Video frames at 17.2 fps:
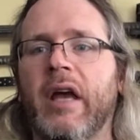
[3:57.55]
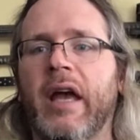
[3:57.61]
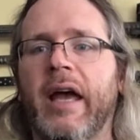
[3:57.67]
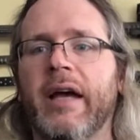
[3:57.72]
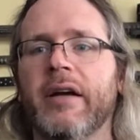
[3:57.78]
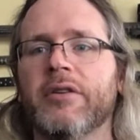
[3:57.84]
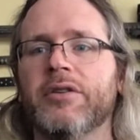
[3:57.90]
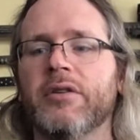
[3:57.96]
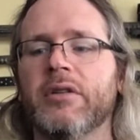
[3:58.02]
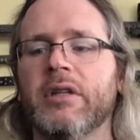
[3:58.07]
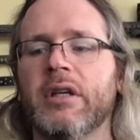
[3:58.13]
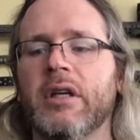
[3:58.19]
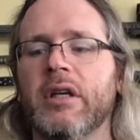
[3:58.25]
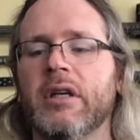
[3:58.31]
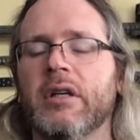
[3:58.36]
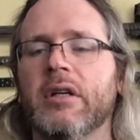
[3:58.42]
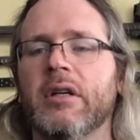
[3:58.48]

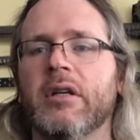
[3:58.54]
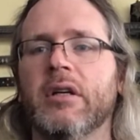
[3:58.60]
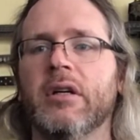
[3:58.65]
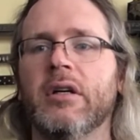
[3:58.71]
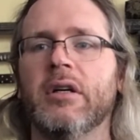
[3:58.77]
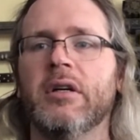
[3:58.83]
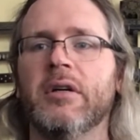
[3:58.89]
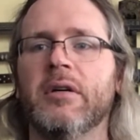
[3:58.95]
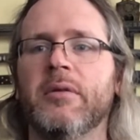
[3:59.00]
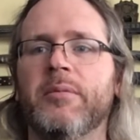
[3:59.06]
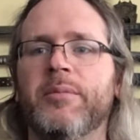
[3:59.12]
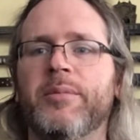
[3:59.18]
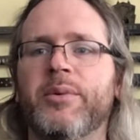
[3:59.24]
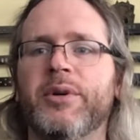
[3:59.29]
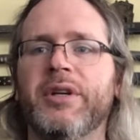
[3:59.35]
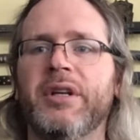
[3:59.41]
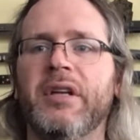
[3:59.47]
actually
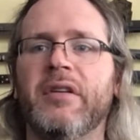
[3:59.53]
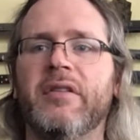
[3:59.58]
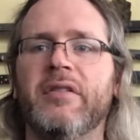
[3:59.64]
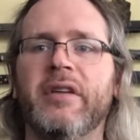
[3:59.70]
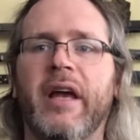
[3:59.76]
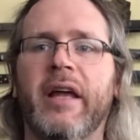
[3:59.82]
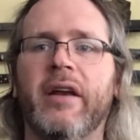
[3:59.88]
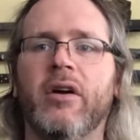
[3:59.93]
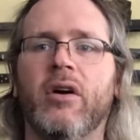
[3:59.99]
pretty dead